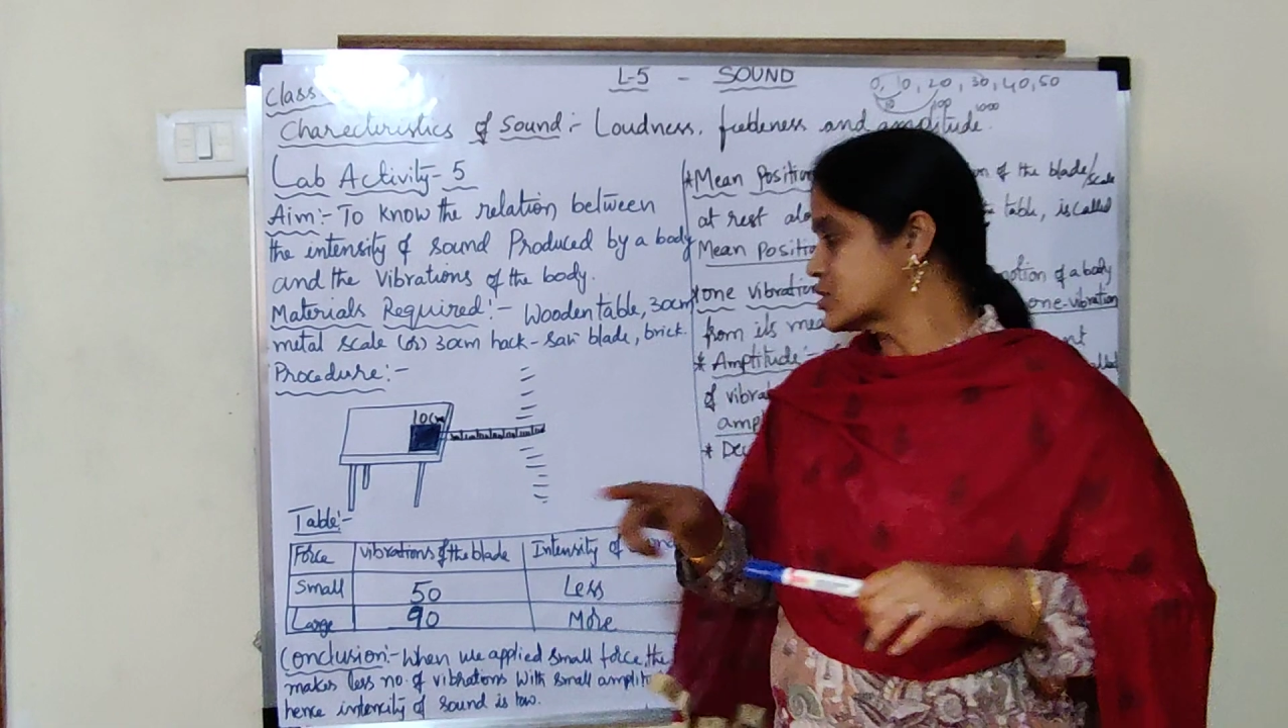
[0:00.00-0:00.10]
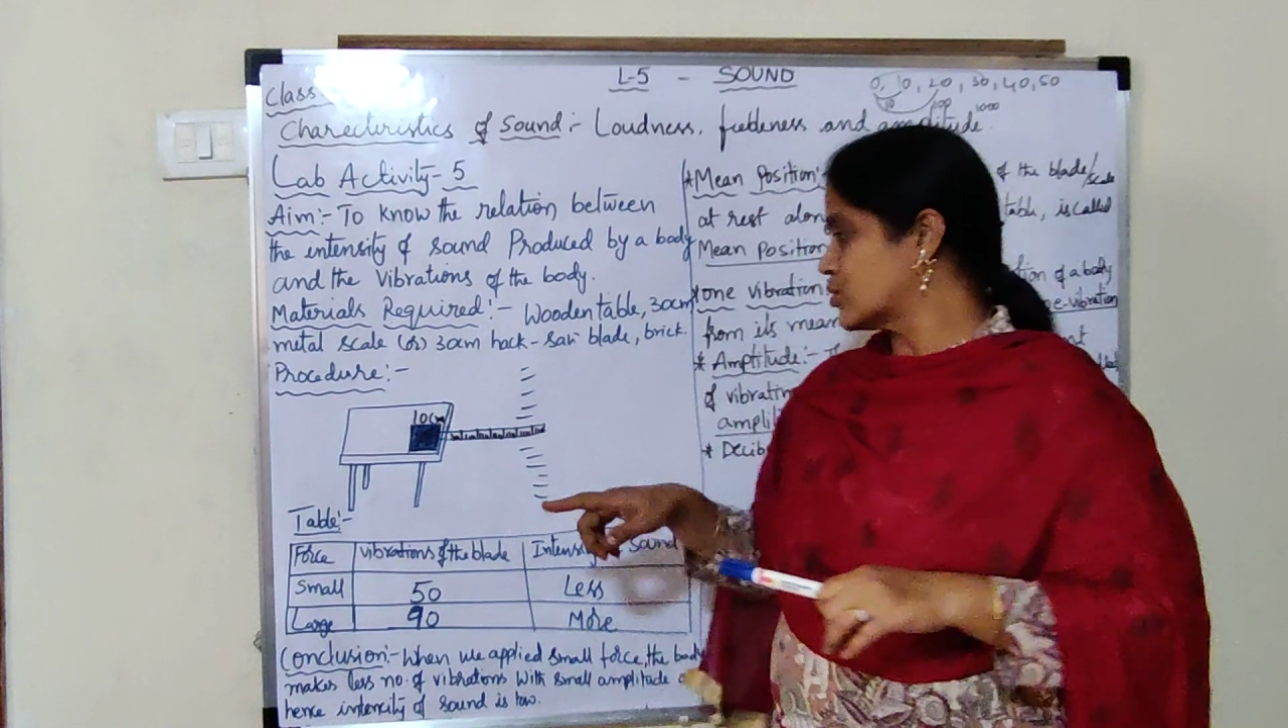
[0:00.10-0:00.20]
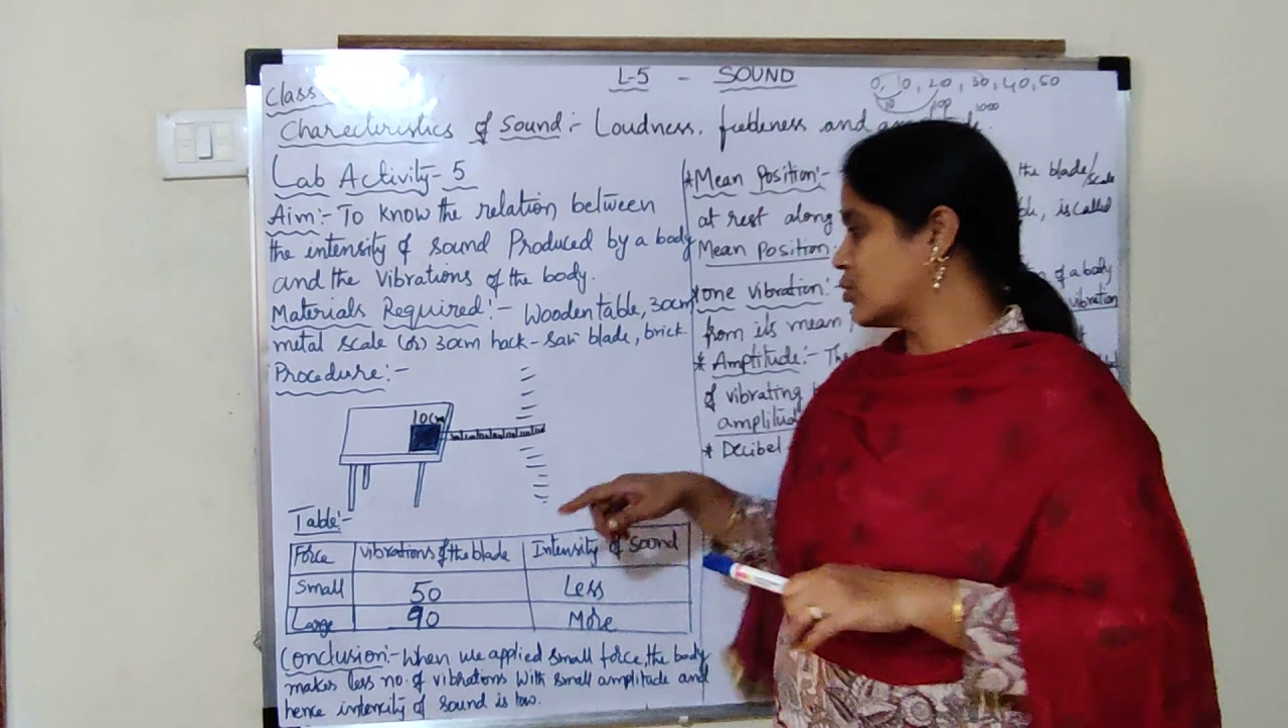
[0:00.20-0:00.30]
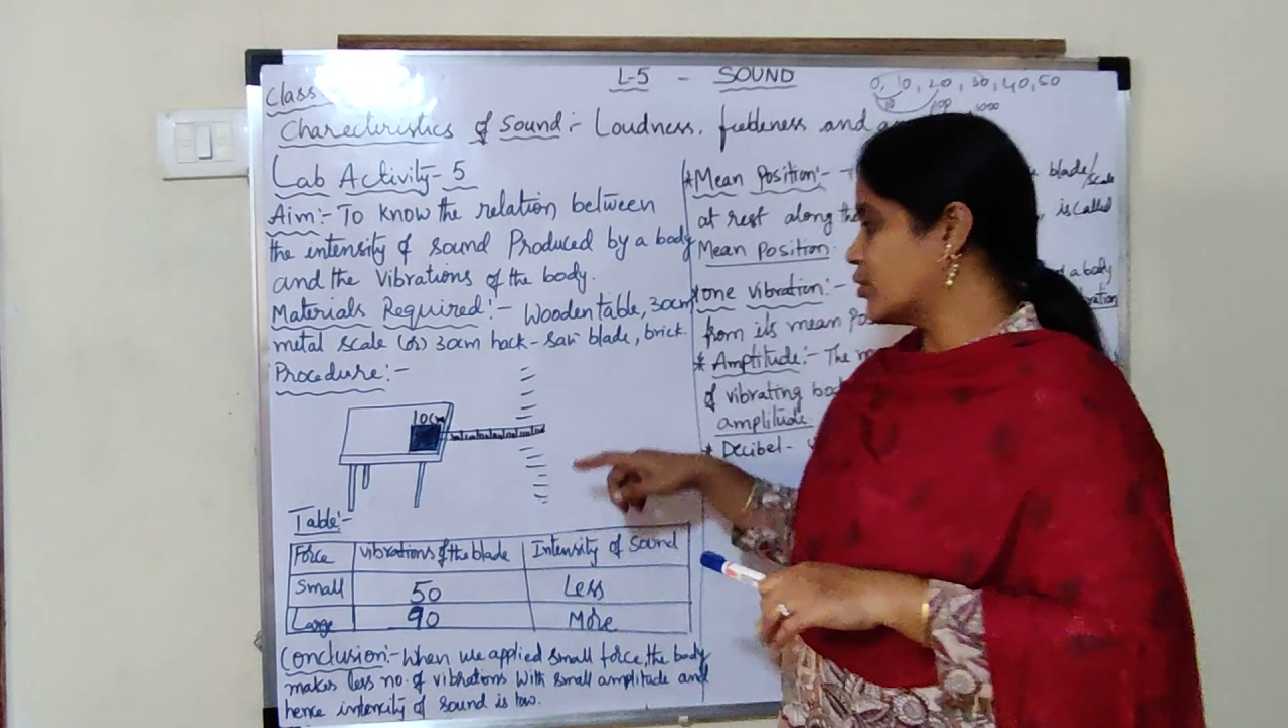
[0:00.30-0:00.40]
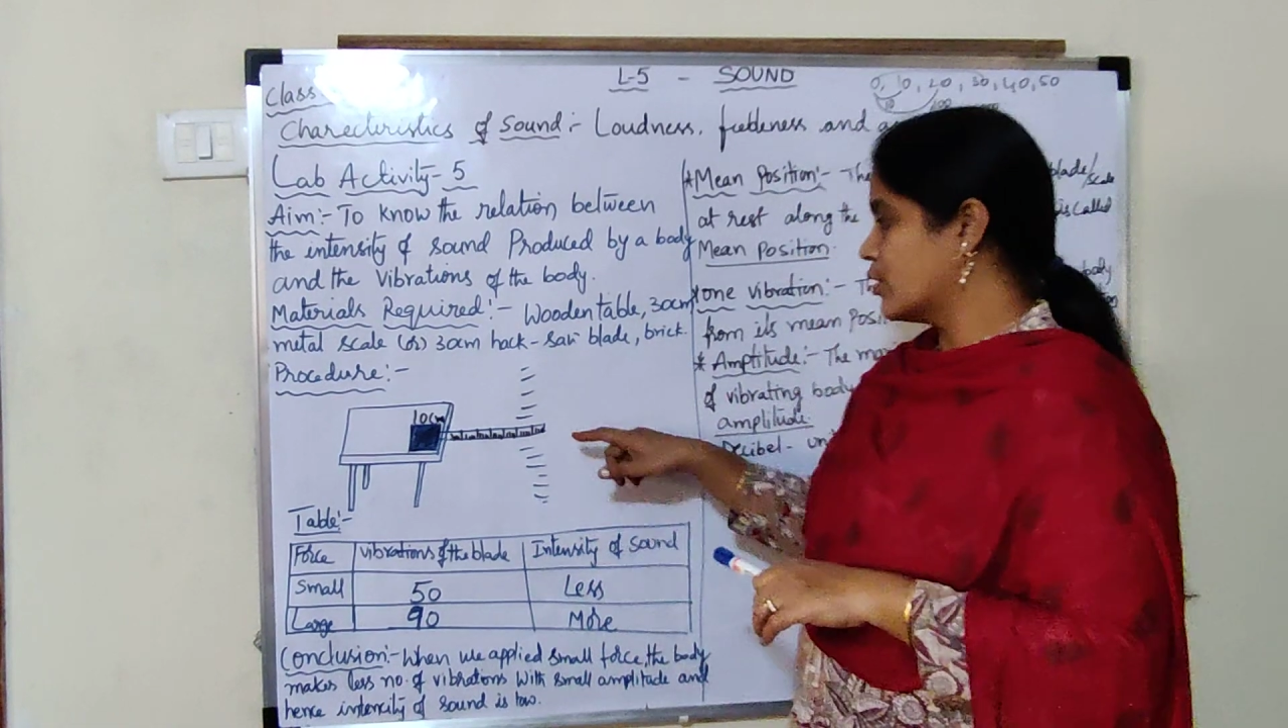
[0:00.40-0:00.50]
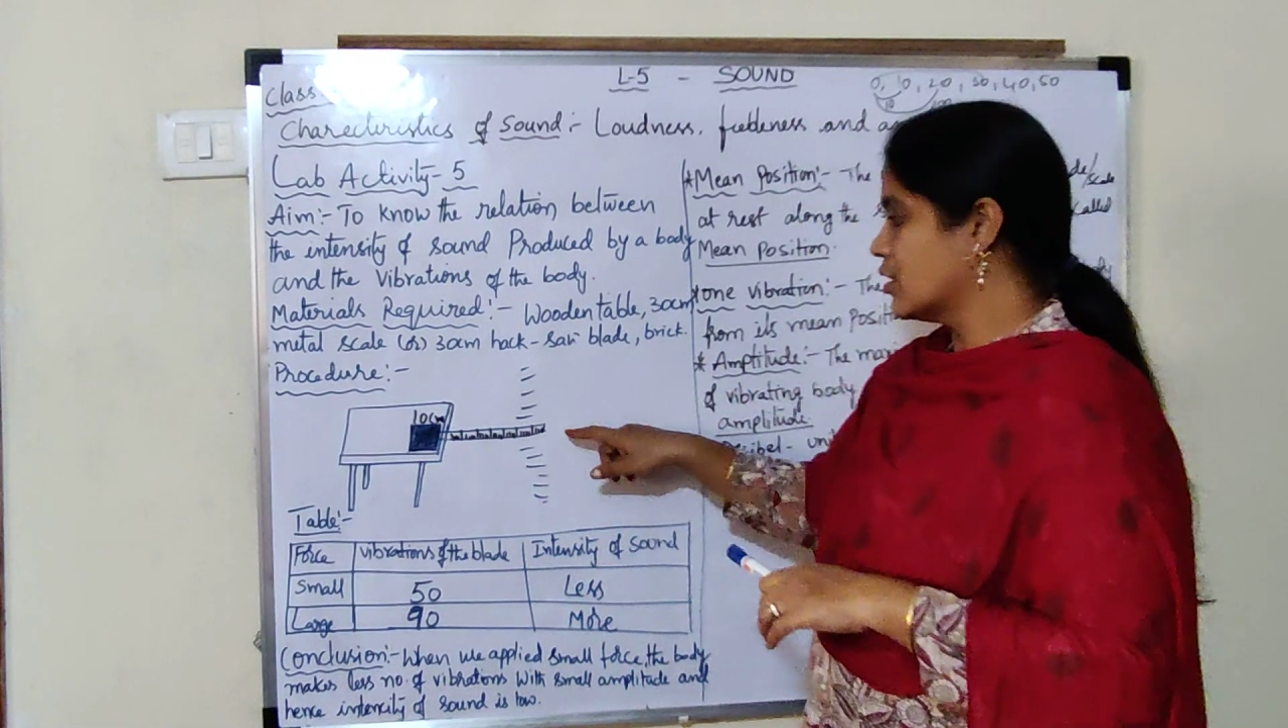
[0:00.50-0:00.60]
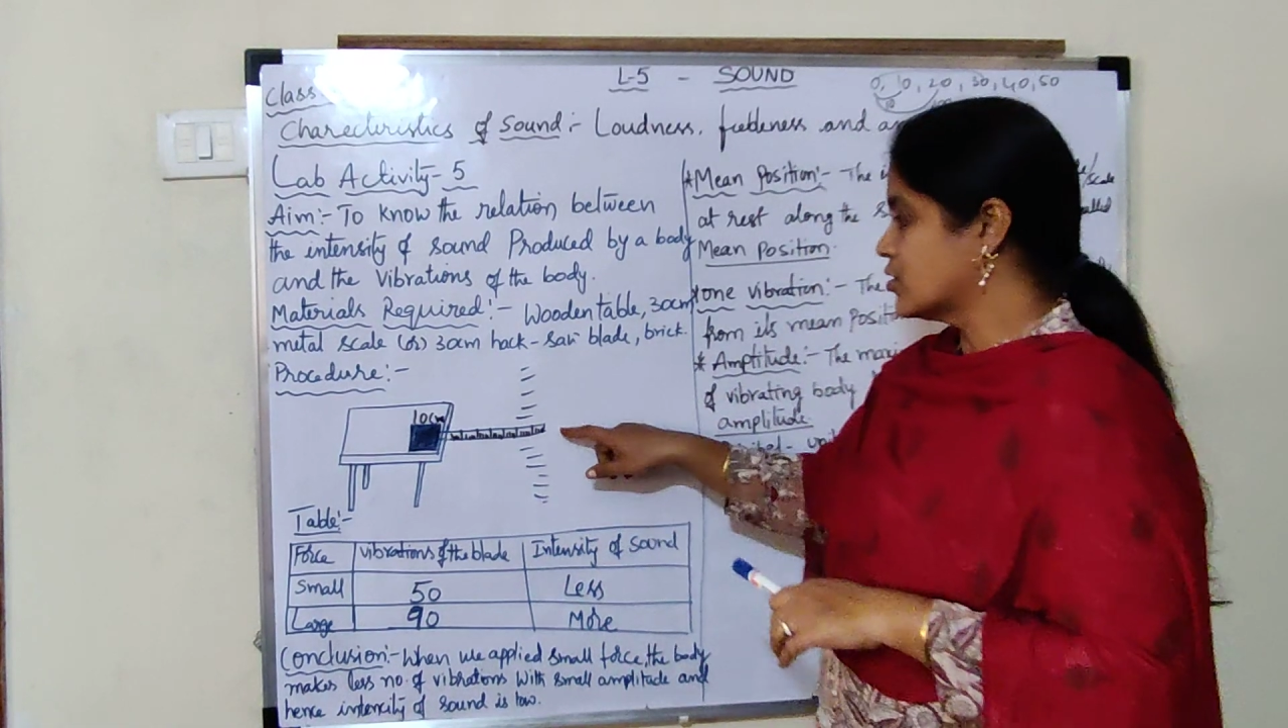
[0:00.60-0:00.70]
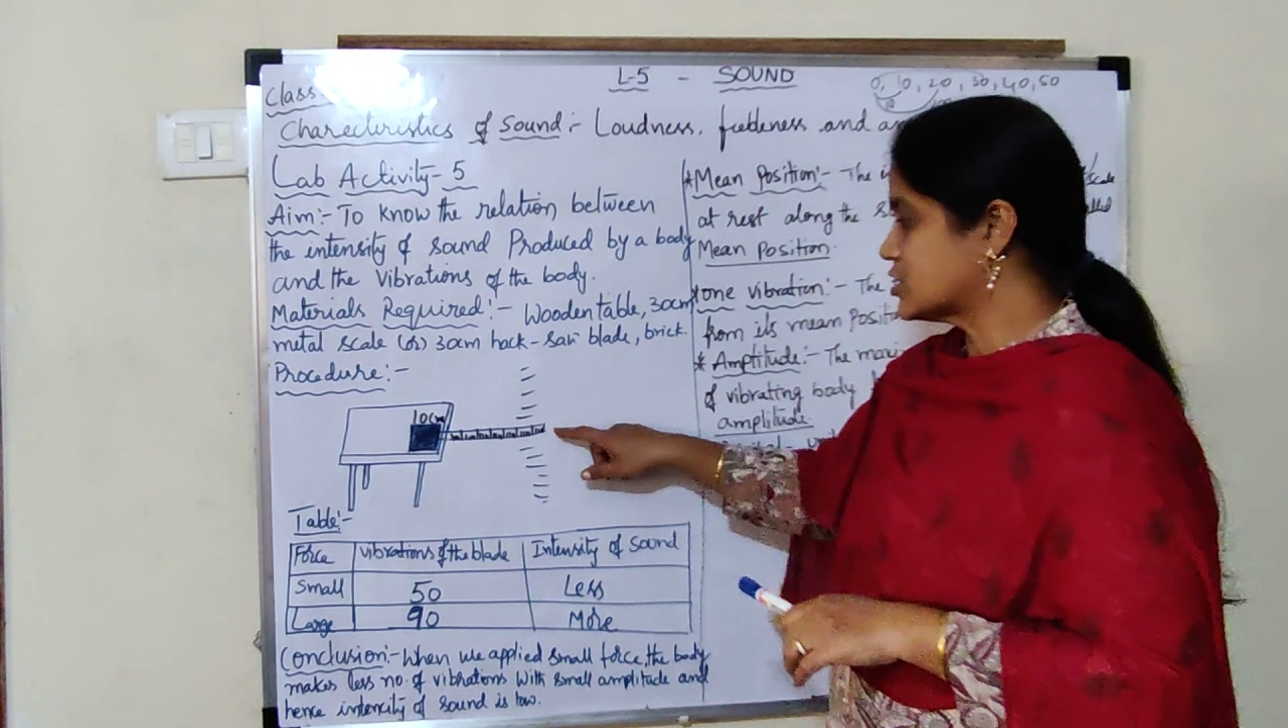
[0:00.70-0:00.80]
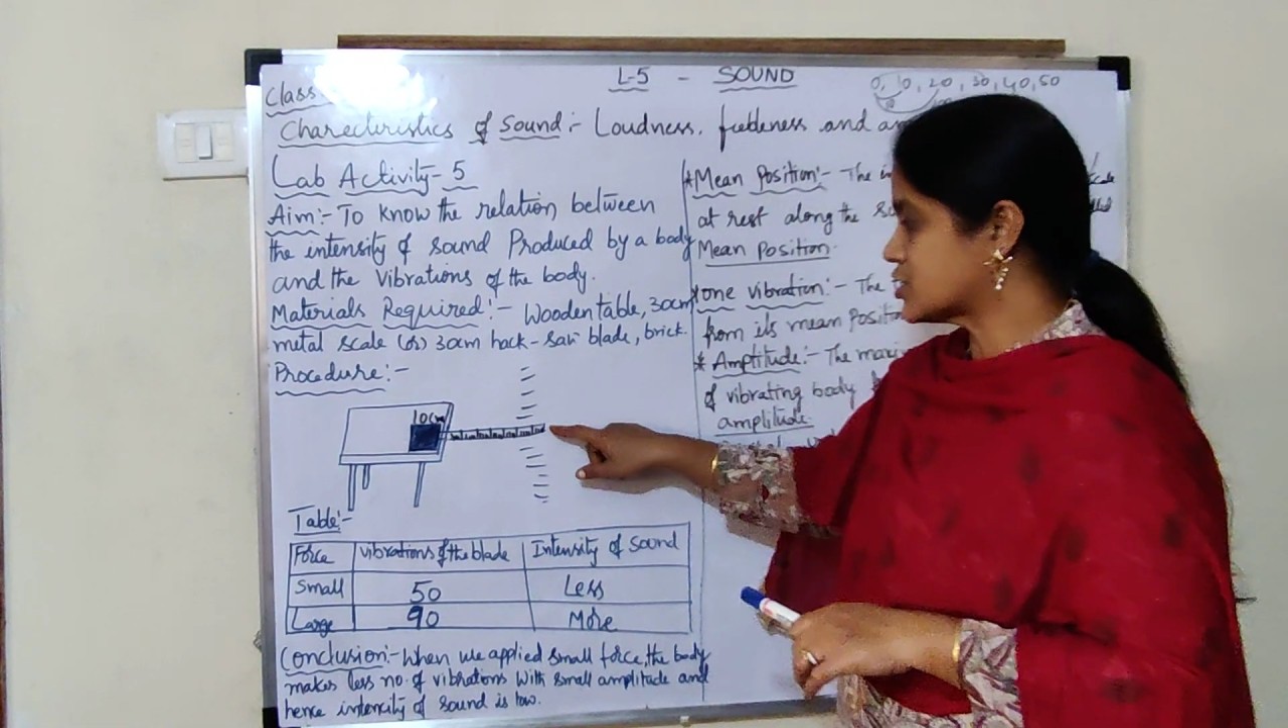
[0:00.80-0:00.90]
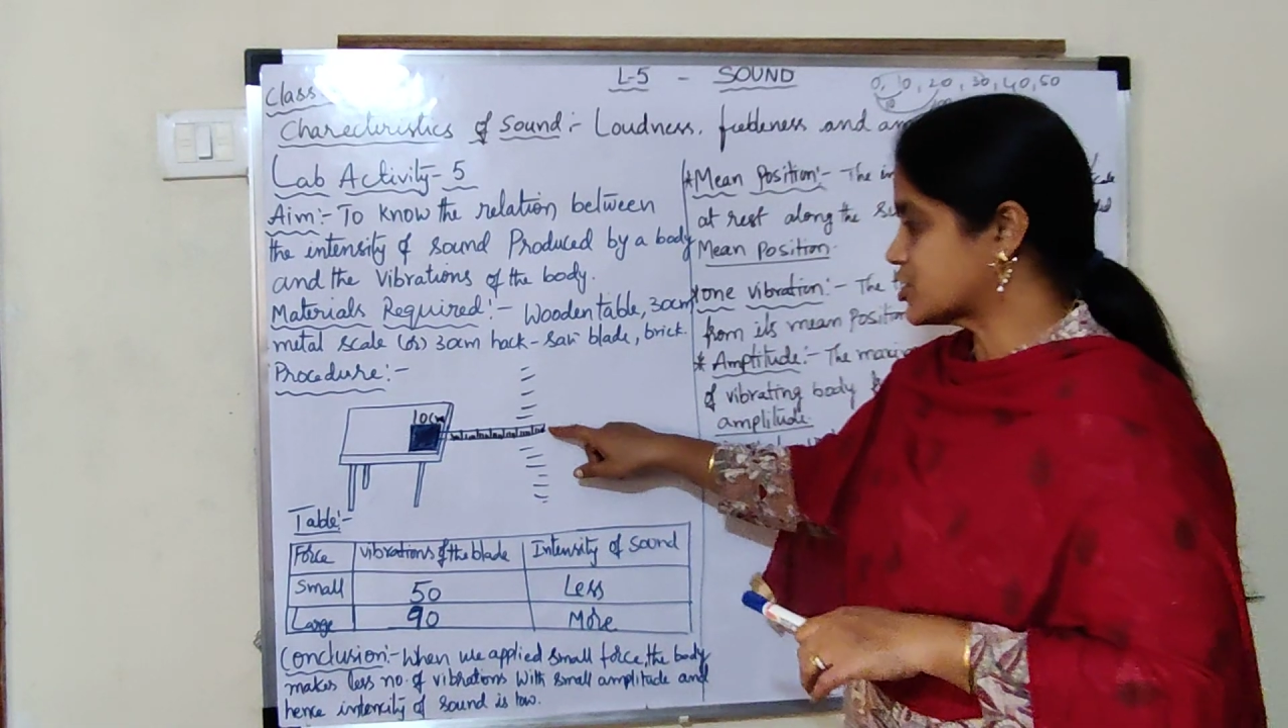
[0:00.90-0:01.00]
So
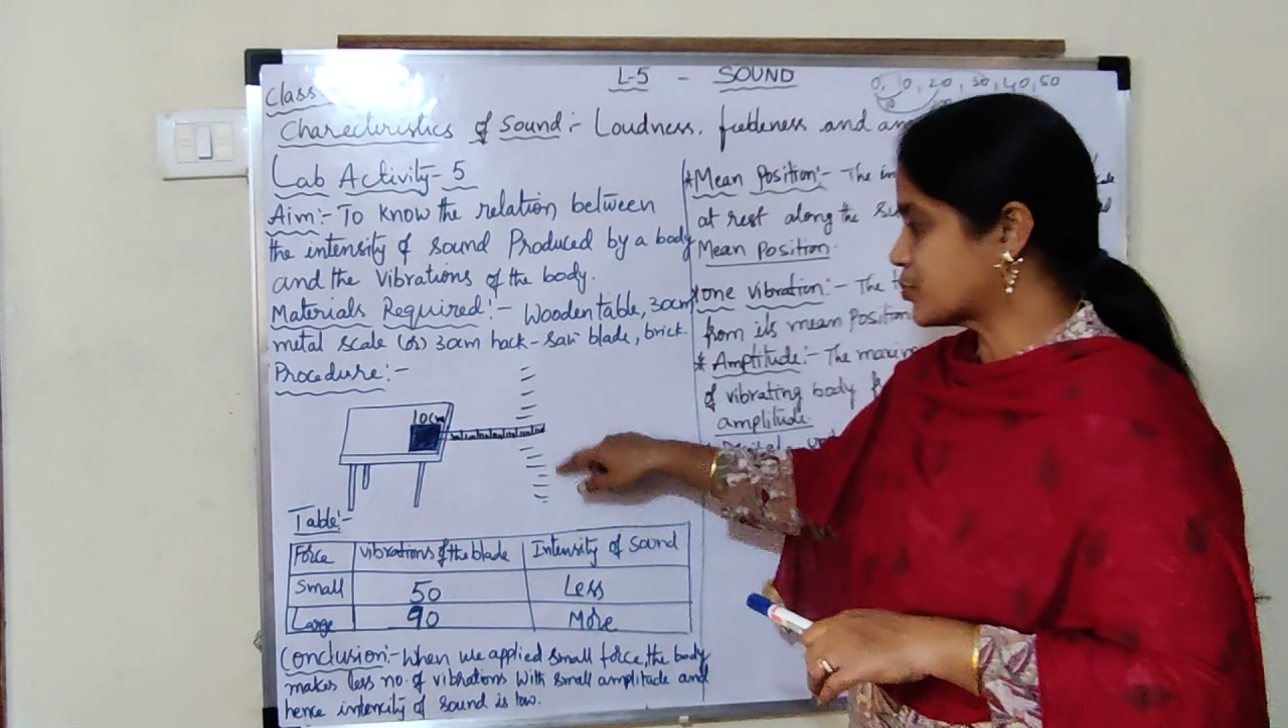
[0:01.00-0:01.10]
just